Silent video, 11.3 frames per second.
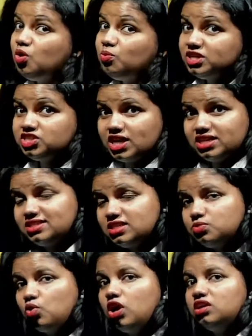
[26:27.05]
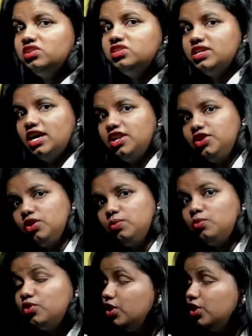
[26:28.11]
much excess water is there in your body,